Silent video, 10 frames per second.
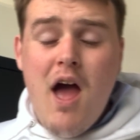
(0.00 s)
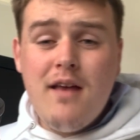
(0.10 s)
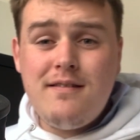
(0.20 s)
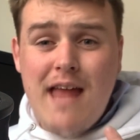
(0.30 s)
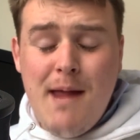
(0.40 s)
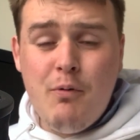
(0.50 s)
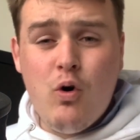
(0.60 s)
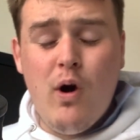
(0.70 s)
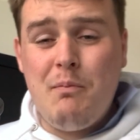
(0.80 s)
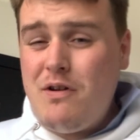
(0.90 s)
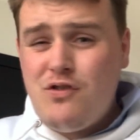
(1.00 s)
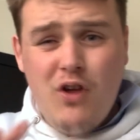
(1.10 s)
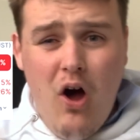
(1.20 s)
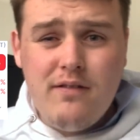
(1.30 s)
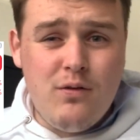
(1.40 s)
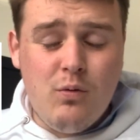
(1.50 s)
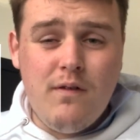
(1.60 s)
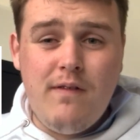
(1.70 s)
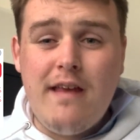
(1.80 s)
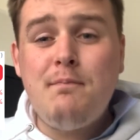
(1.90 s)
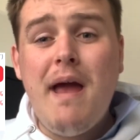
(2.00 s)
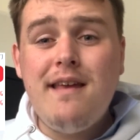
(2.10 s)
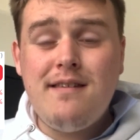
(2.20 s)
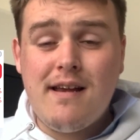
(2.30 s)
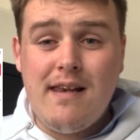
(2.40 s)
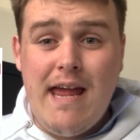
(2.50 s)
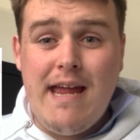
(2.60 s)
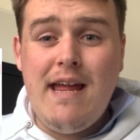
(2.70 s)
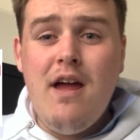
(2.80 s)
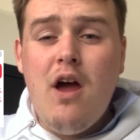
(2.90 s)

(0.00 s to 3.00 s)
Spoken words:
stablecoin, which started all of this, basically,